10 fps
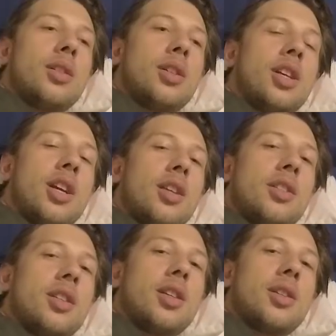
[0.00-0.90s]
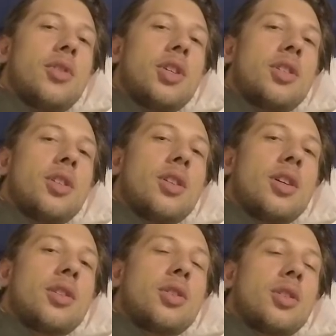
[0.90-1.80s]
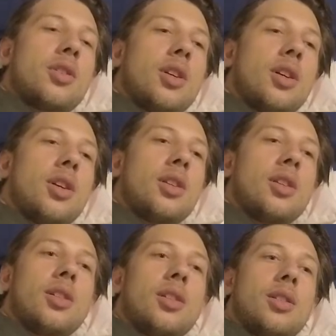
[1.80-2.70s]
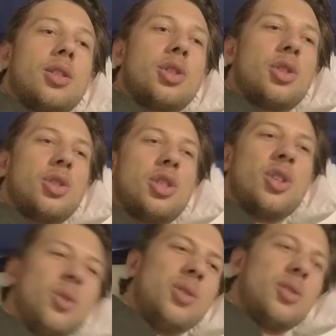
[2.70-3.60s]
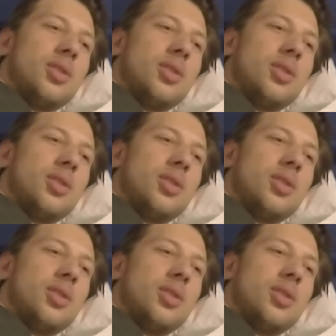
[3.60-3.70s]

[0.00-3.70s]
Okay, that's it. The rest of the night is just uh, chill